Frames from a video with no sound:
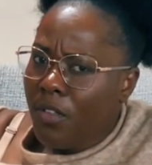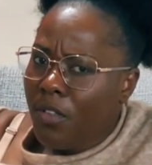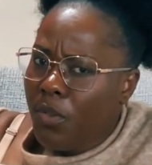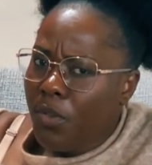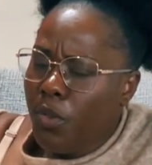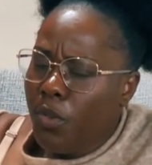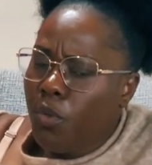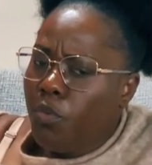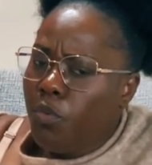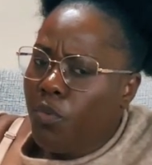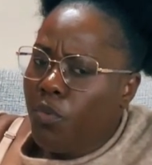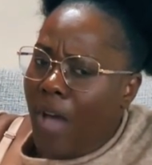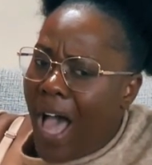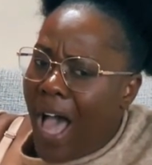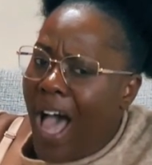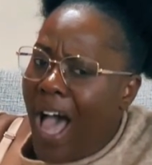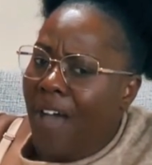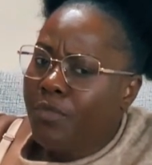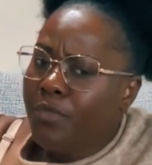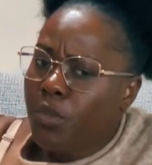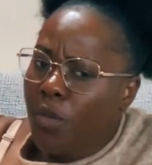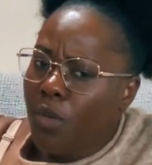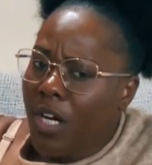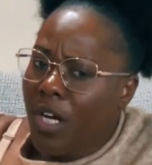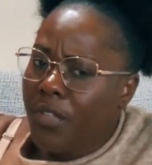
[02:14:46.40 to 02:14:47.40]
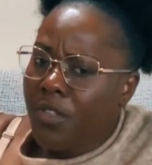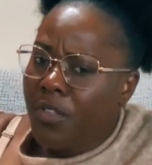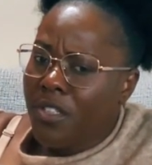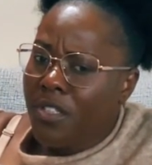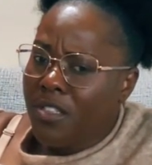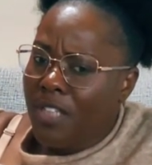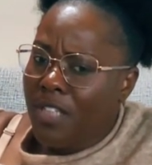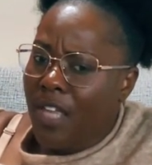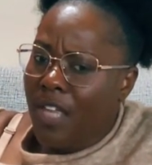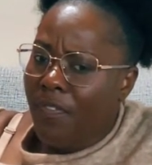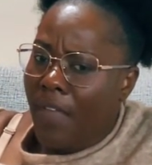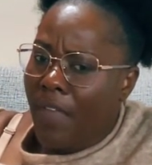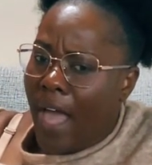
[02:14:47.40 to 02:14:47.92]
you have to
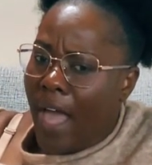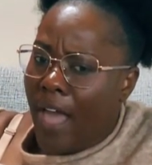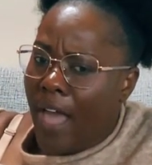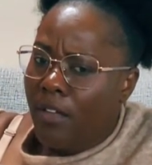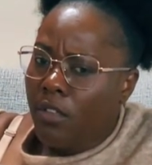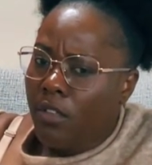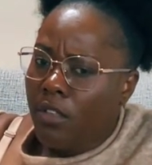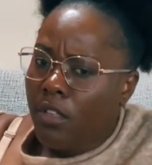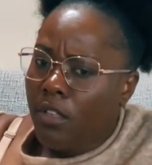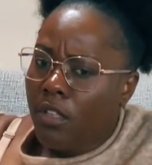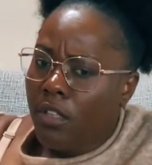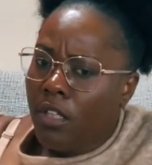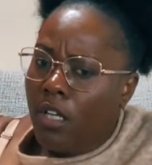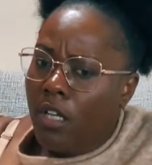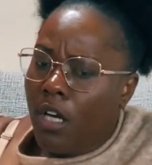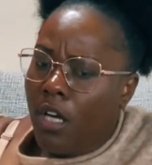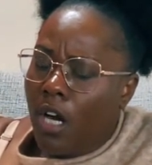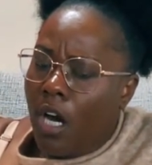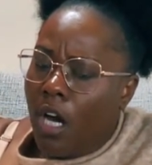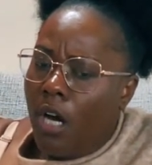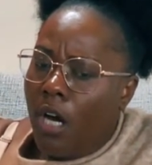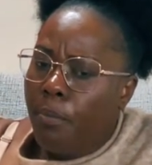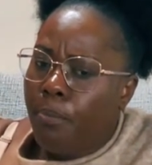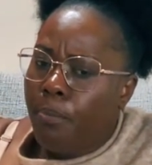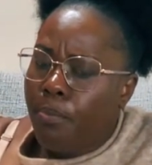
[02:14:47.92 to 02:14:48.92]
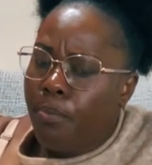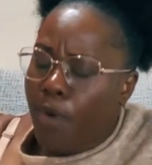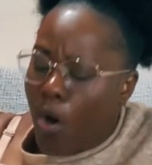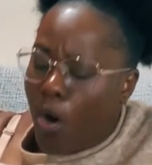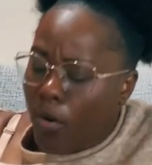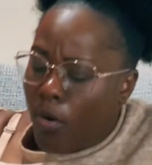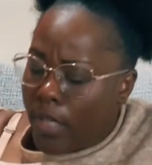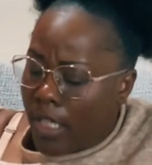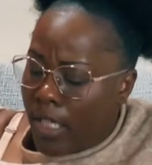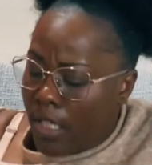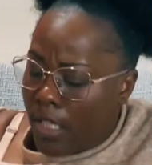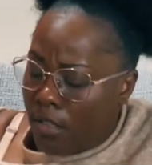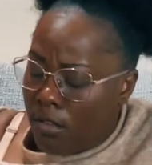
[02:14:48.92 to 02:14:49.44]
understand that a
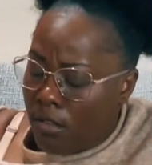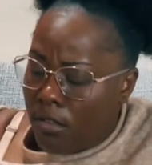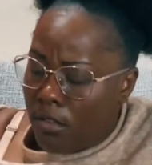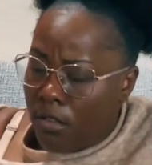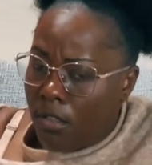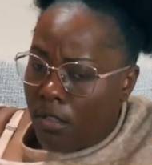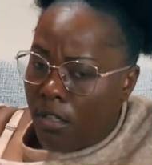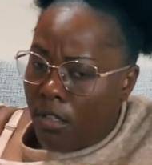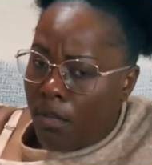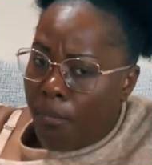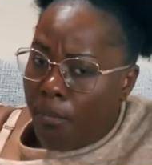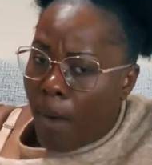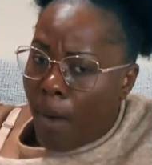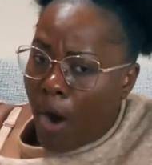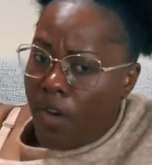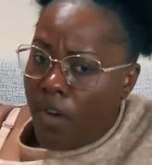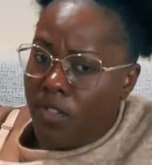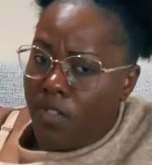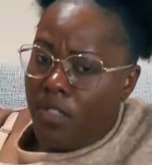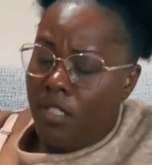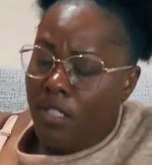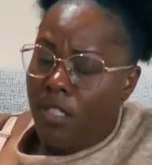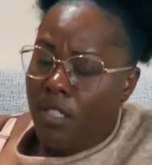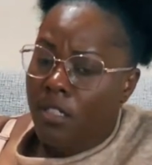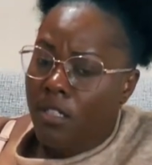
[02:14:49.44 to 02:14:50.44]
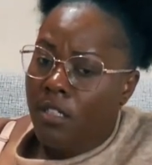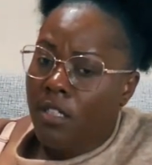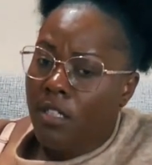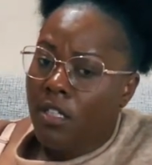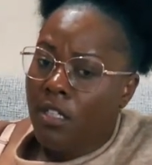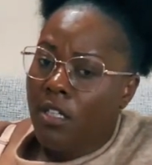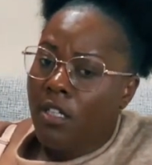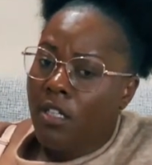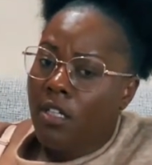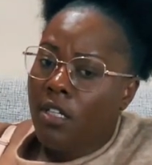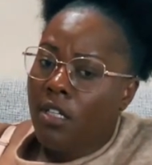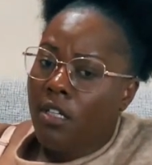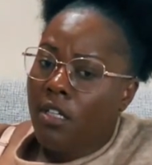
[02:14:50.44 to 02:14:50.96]
broken person
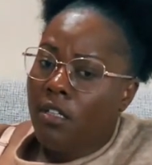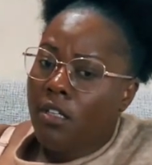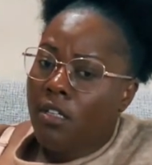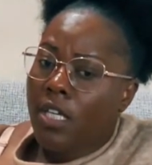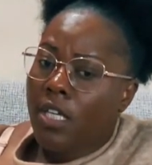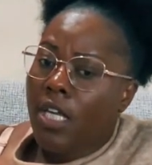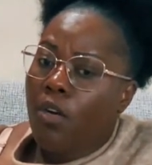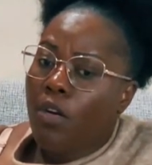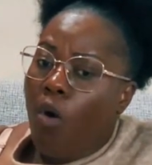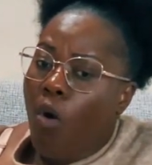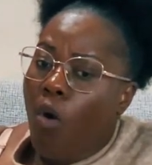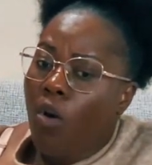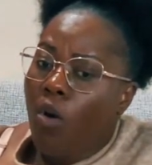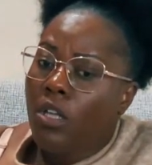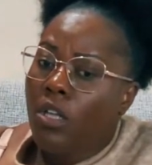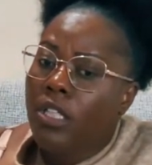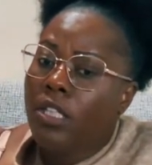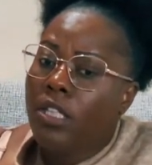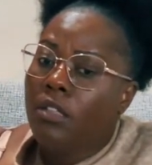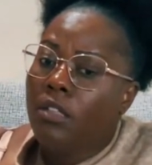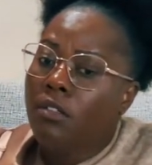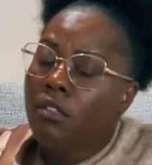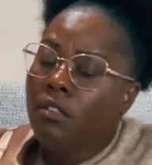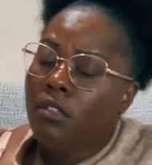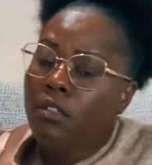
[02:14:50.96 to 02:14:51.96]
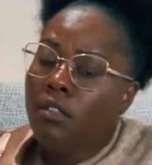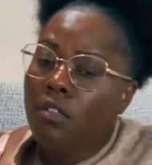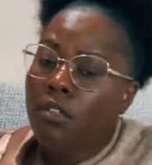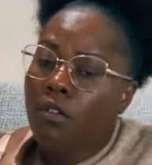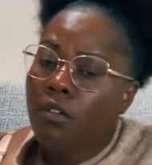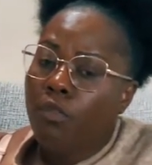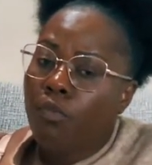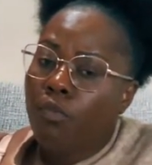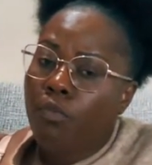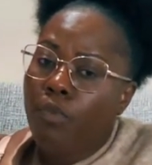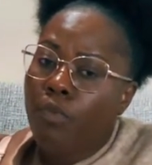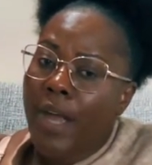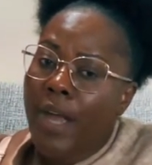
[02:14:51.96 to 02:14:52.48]
can only
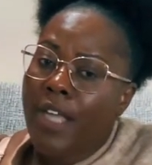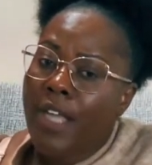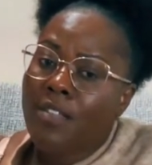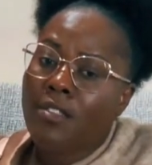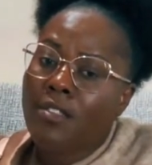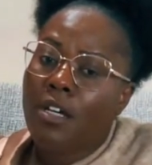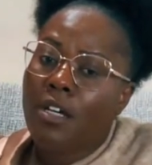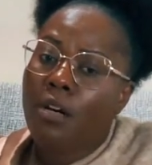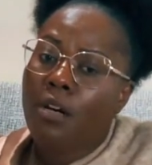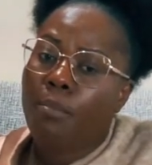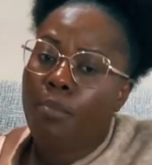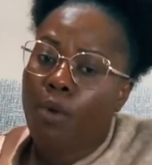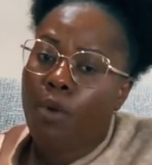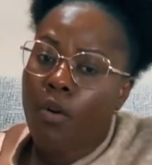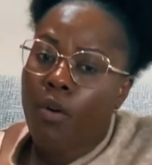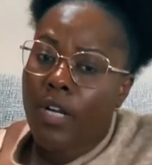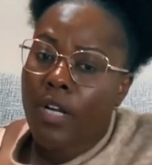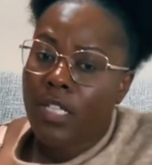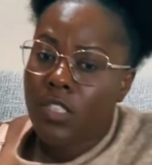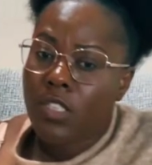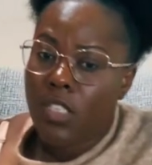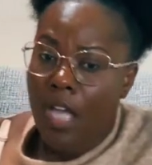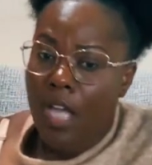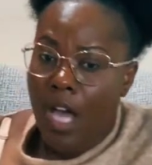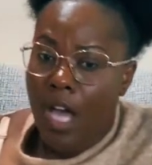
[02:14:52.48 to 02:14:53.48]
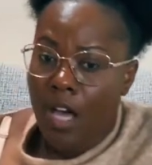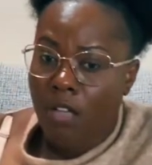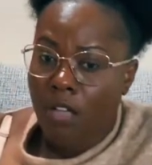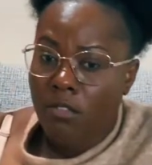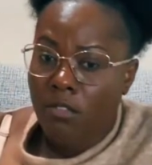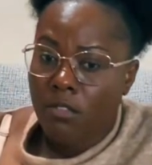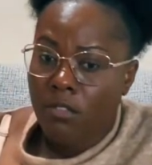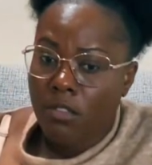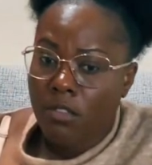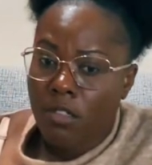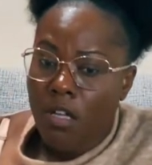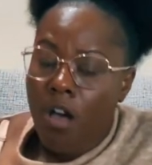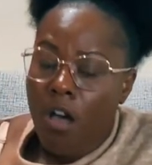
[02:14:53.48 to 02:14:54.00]
raise a broken child
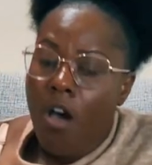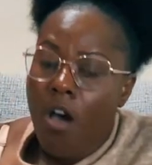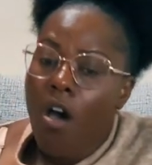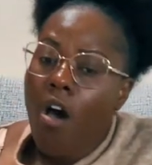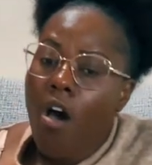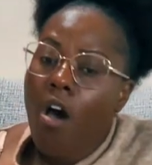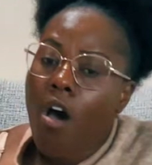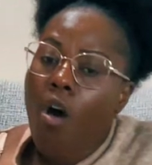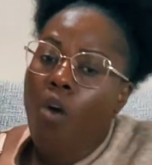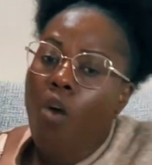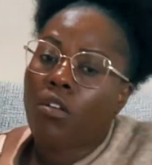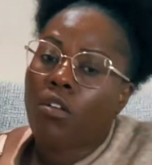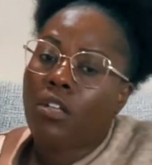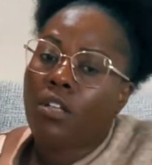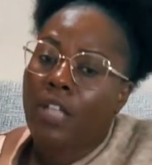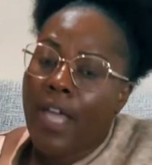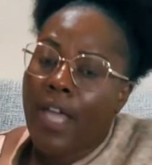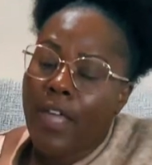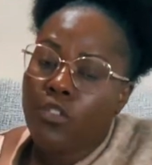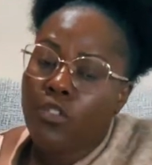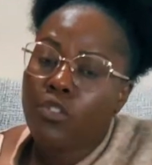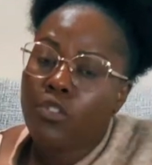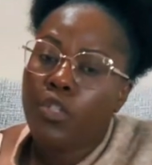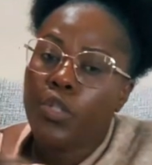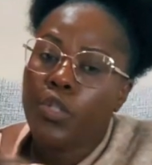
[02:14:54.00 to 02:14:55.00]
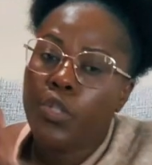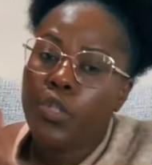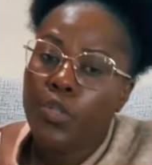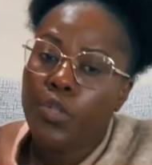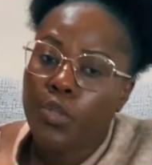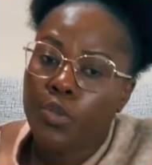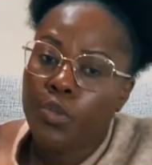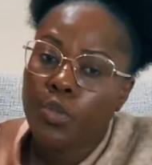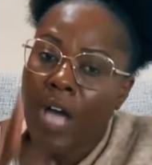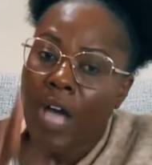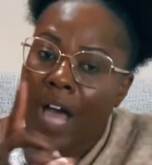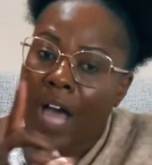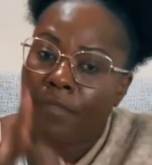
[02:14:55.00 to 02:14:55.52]
unless
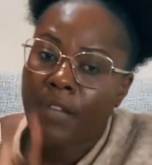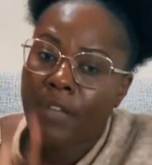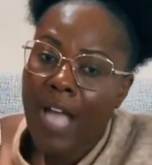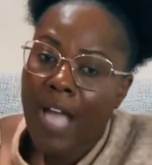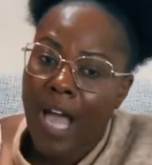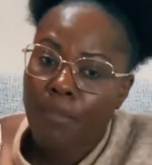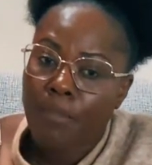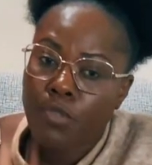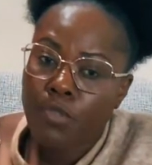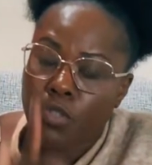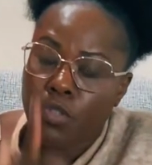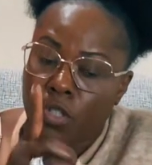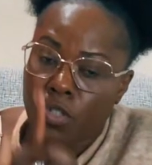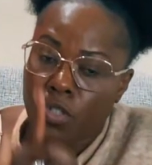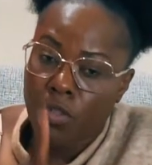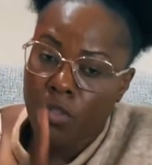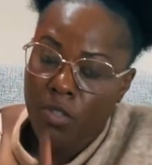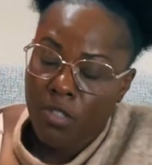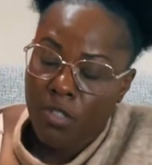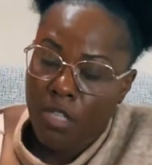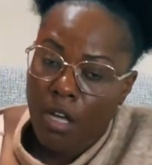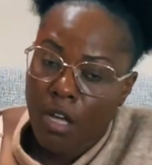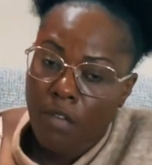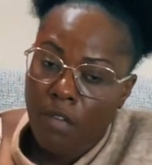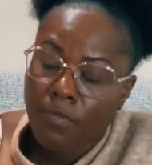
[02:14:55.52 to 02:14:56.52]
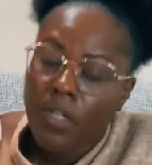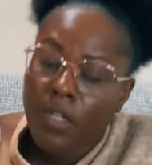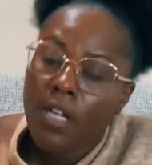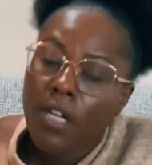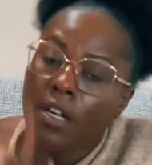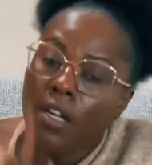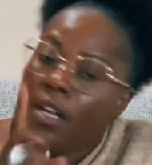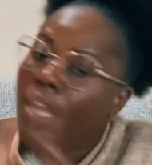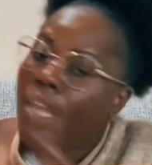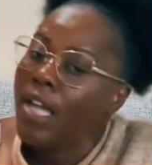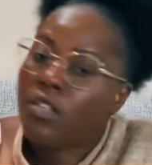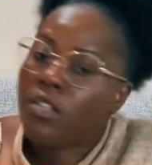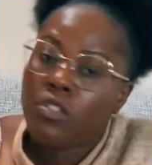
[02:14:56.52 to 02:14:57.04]
you have captured yourself
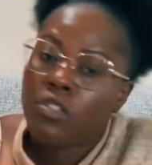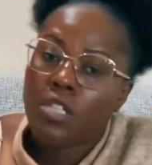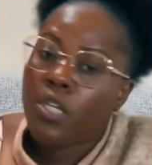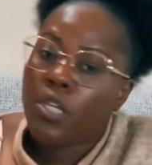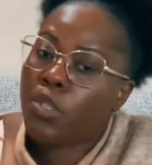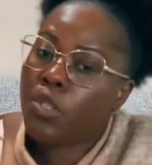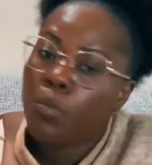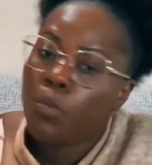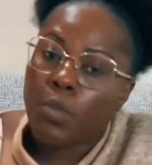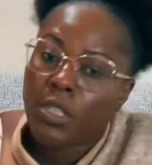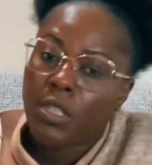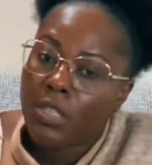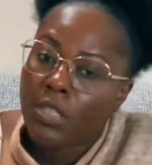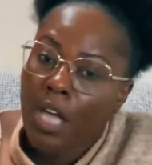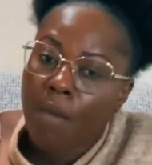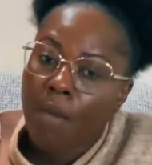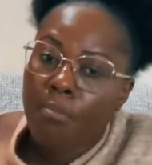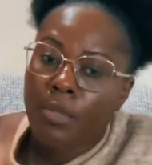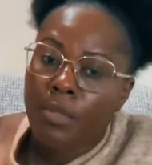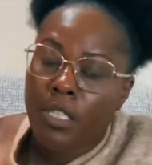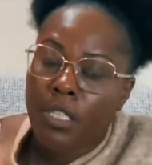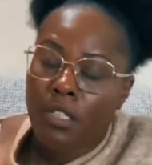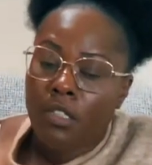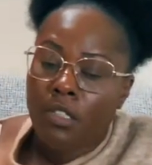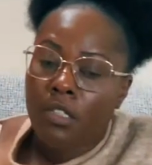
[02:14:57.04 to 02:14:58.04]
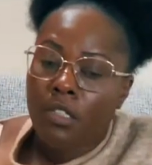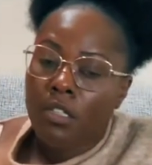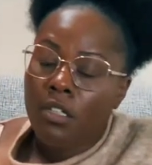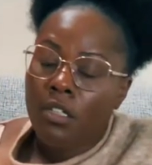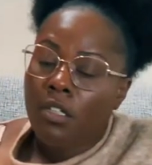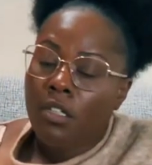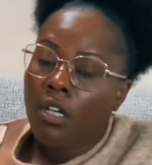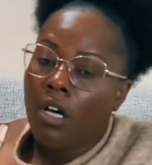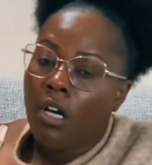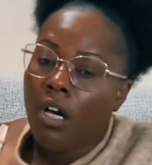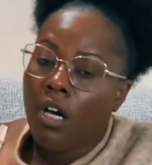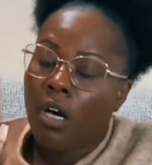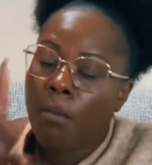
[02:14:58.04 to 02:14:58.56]
and say you will not be
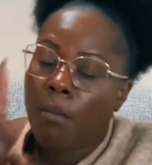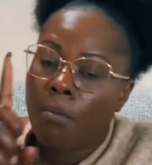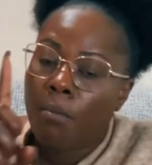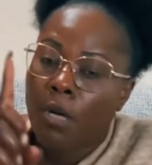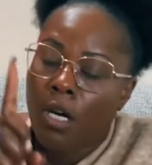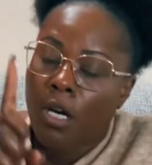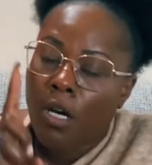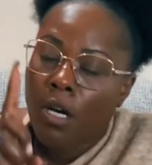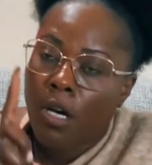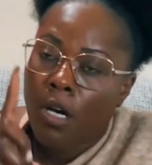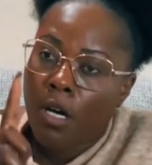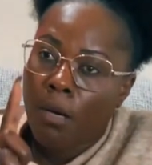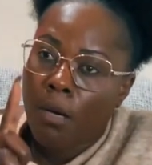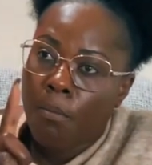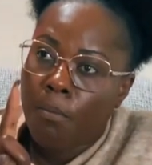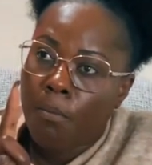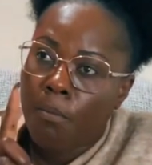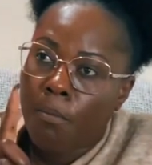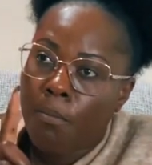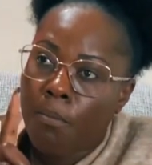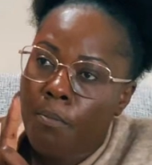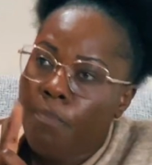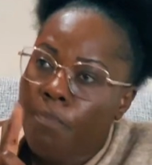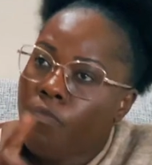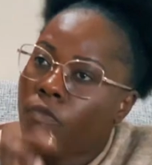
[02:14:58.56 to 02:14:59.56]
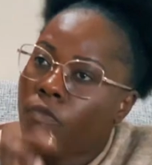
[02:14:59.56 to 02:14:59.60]
um um